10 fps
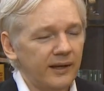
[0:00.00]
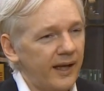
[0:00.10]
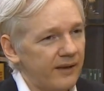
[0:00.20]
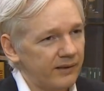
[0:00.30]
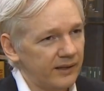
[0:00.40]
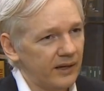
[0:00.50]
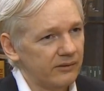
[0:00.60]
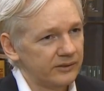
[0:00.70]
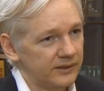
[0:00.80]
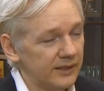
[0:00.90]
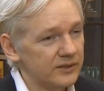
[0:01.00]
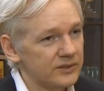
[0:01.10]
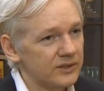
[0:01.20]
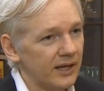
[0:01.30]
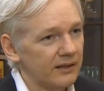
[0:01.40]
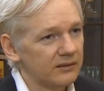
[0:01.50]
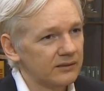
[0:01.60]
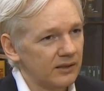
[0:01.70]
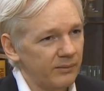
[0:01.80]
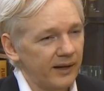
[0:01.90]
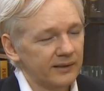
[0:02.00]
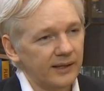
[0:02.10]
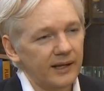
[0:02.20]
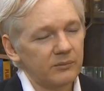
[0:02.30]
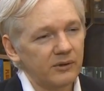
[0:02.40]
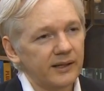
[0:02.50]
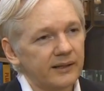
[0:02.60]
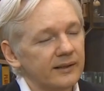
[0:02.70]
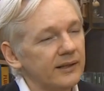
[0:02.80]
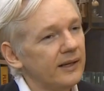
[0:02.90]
having enough intelligence data about Latin America.